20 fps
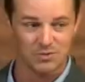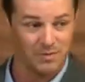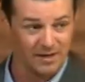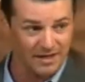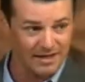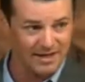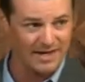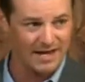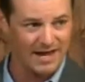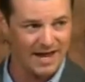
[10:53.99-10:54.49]

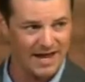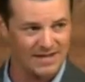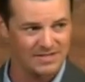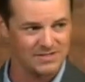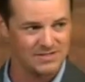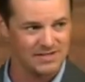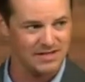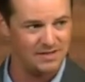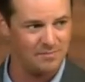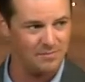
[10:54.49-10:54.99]
but he
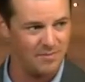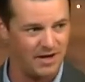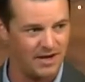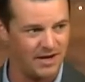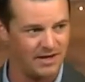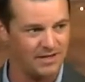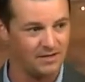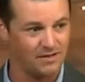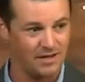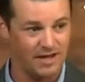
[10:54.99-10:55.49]
has in
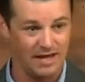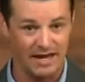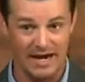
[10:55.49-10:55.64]
mind